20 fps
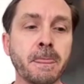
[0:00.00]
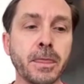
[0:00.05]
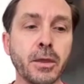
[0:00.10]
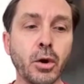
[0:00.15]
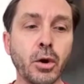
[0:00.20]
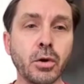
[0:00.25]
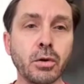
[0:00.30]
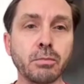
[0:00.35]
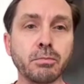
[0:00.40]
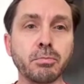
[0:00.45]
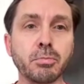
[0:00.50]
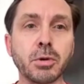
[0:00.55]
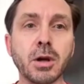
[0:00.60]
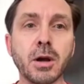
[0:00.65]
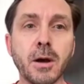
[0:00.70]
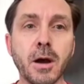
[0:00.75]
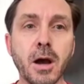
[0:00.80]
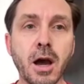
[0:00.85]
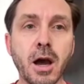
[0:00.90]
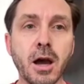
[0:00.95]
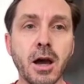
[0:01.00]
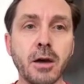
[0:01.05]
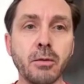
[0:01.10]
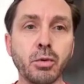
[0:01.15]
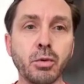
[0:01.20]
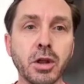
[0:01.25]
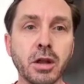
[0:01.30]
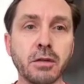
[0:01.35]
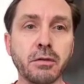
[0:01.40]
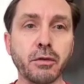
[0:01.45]
So uh,
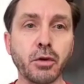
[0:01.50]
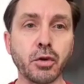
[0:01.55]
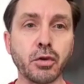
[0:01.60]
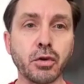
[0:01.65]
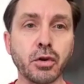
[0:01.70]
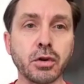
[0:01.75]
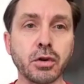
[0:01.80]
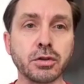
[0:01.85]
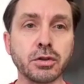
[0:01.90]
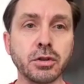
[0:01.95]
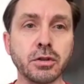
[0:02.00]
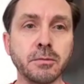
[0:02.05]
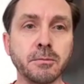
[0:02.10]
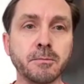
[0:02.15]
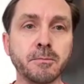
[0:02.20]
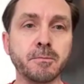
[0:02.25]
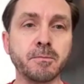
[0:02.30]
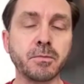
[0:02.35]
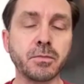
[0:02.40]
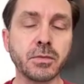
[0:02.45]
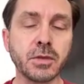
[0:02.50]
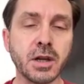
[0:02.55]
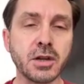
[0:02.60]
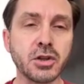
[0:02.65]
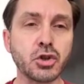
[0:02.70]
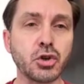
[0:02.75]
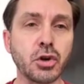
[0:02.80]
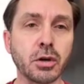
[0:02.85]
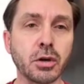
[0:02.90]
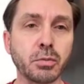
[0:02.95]
without further ado, let's
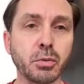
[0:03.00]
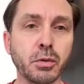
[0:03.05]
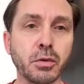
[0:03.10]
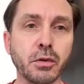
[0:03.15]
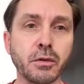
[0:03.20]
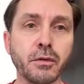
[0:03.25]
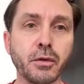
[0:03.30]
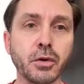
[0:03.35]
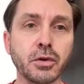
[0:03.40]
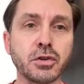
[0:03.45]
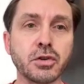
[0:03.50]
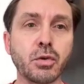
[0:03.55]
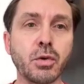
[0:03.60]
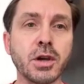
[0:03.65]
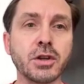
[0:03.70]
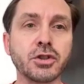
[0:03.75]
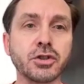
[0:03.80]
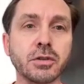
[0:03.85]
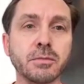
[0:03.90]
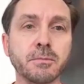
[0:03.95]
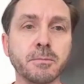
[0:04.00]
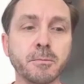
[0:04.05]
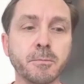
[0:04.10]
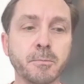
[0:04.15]
start with the first question.